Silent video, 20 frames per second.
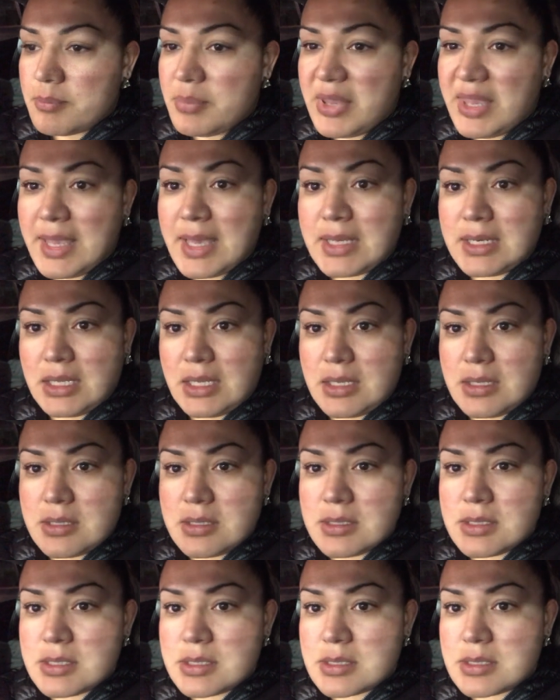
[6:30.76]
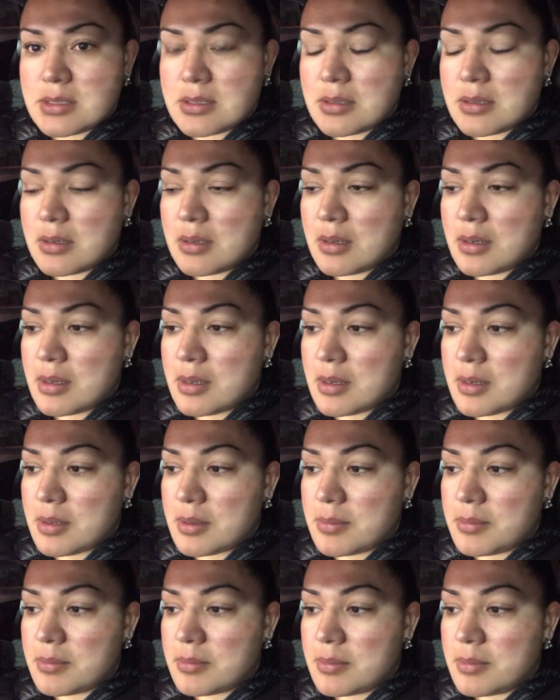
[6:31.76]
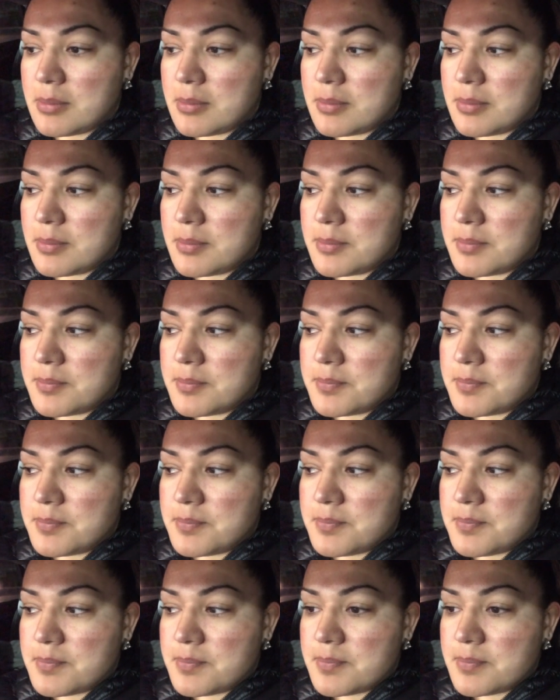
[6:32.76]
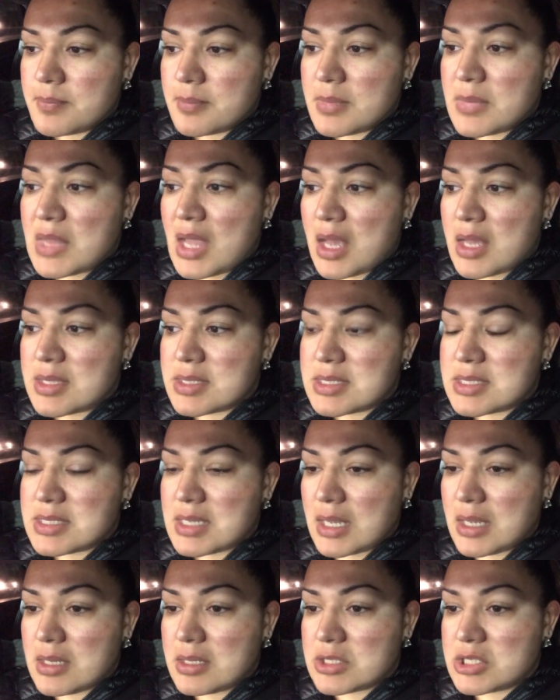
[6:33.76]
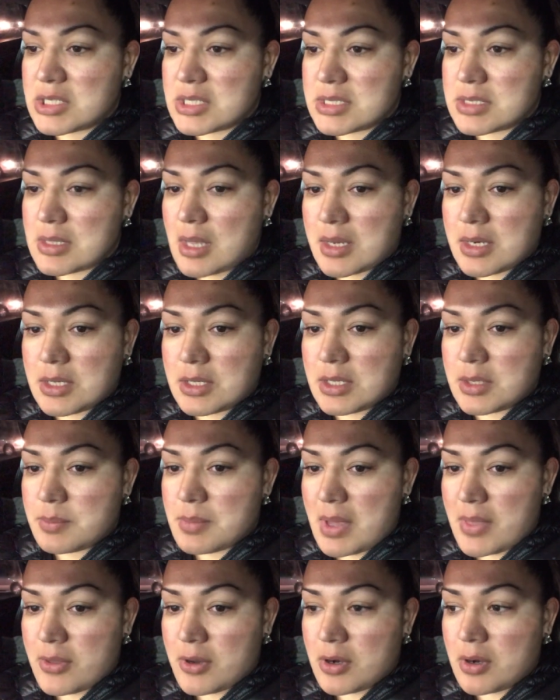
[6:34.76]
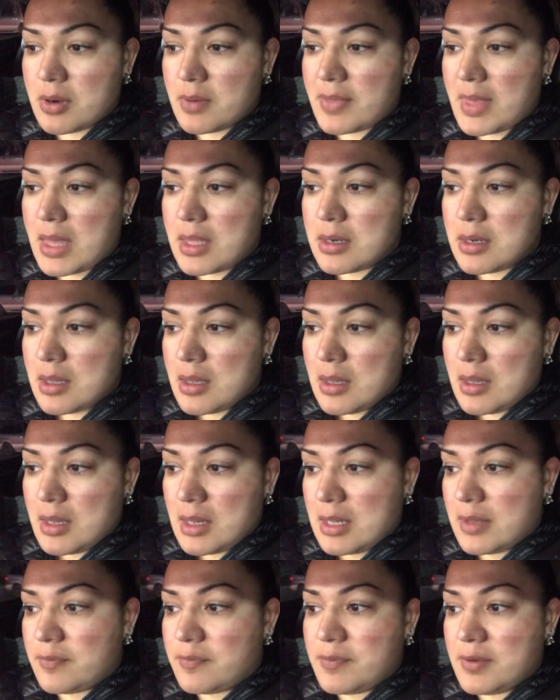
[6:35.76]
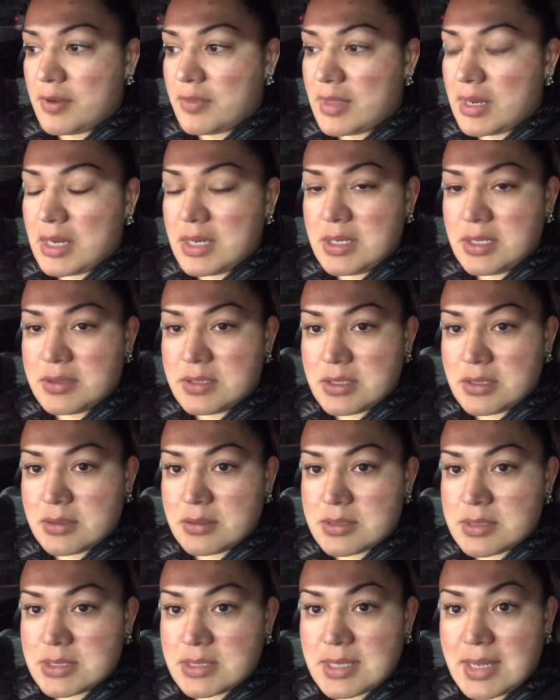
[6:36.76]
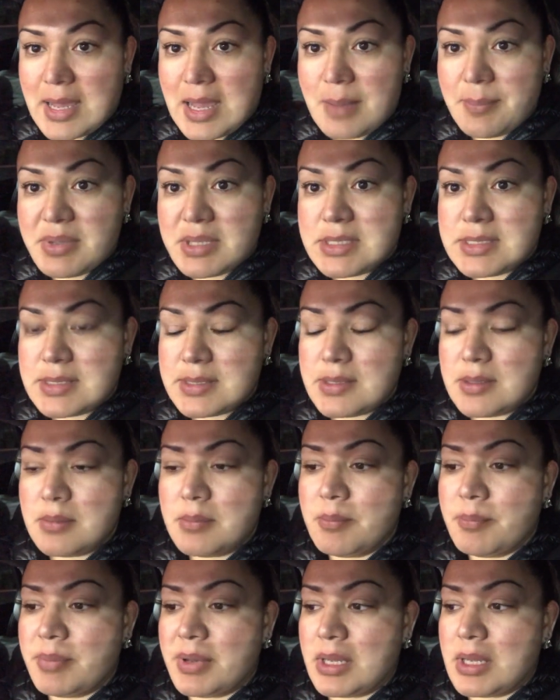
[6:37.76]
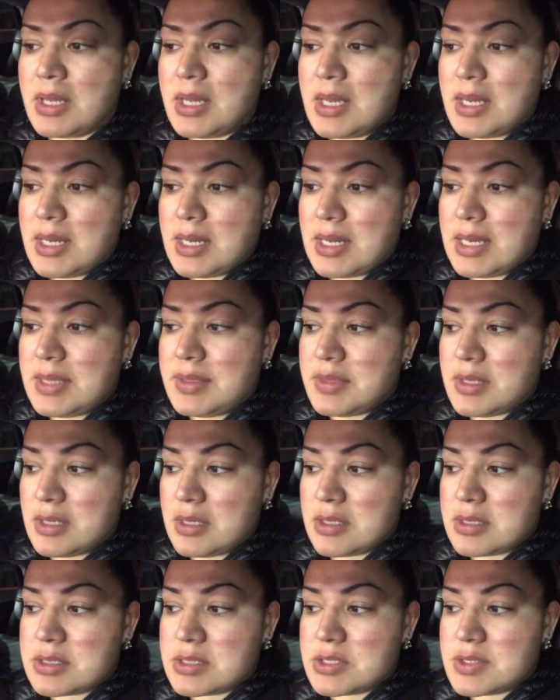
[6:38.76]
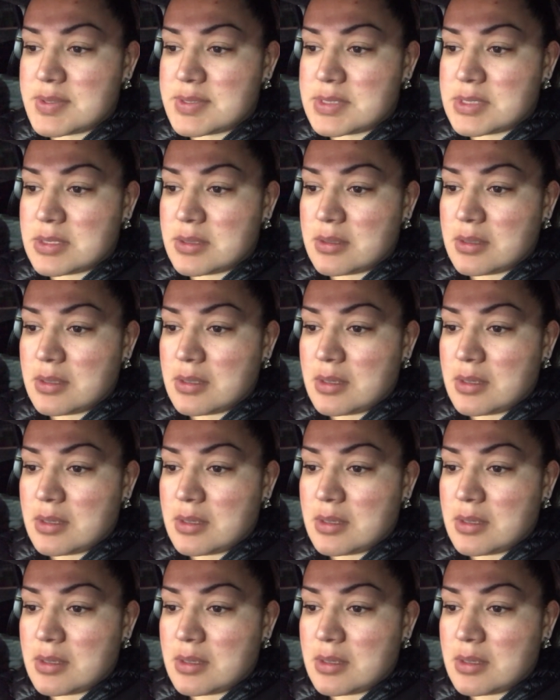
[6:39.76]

be at ease. Um, not saying she's not a good mother or that I fear that anything's going to happen to him, but I think it's just